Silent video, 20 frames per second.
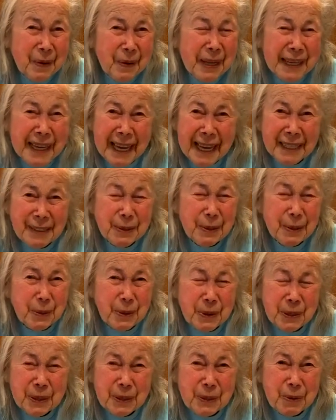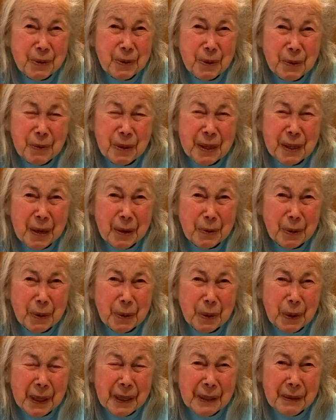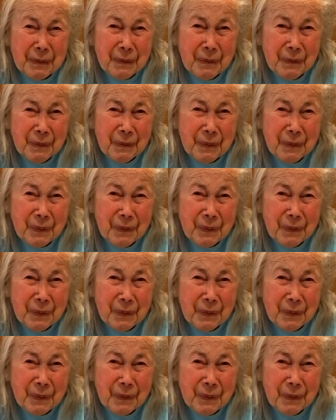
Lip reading: We can't do this tree without oil.